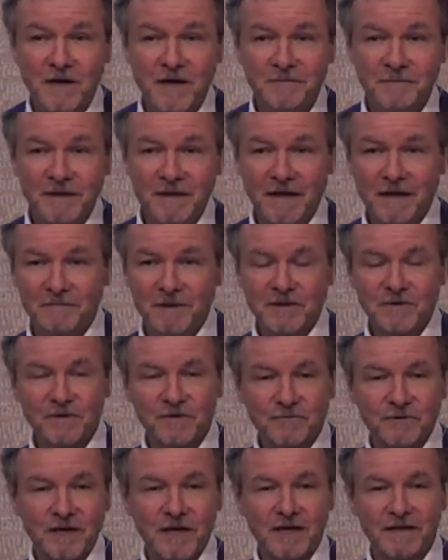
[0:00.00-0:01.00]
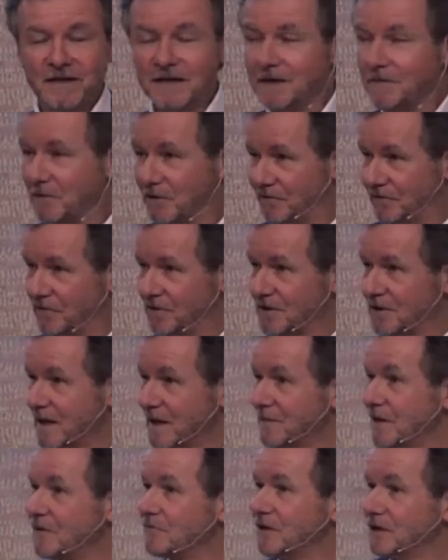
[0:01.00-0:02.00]
I mean, I, because when I came the first
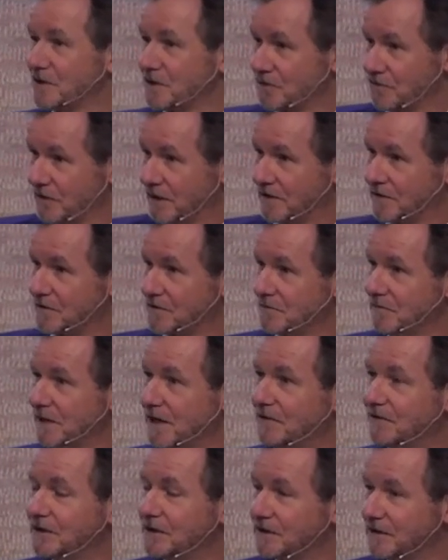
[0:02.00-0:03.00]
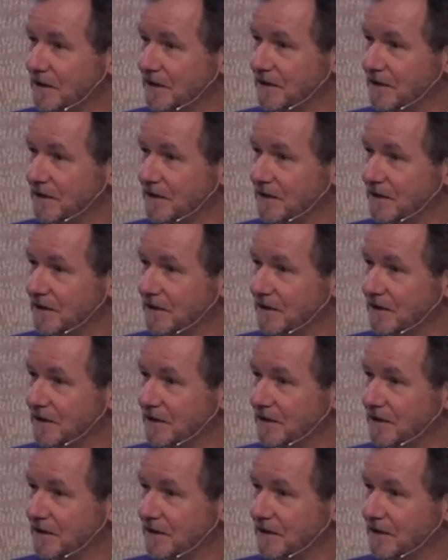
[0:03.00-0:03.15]
time, I went straight to Merion,